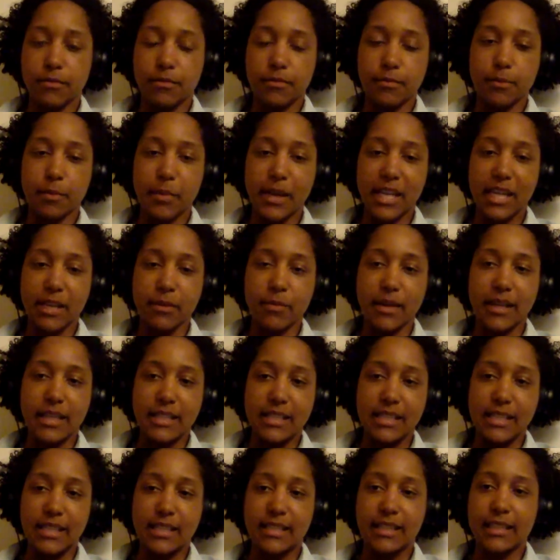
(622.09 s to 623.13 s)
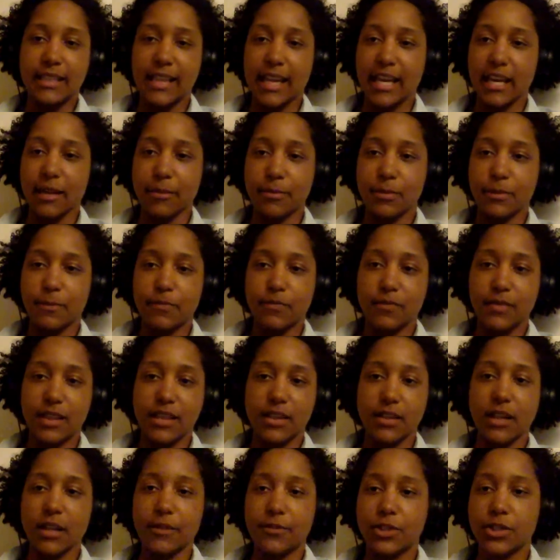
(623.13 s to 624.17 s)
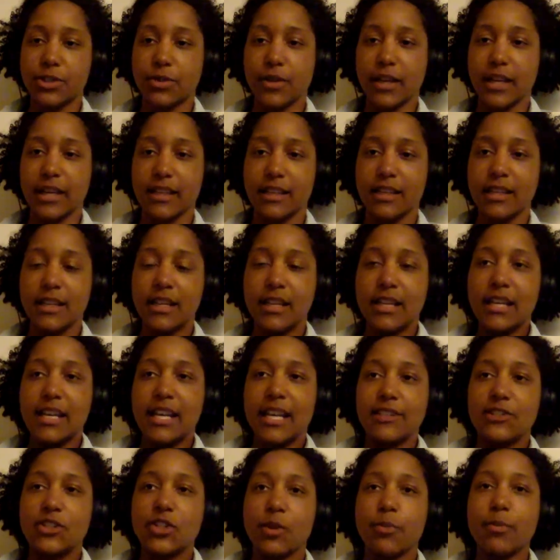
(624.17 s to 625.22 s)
making my kneecap get off track. And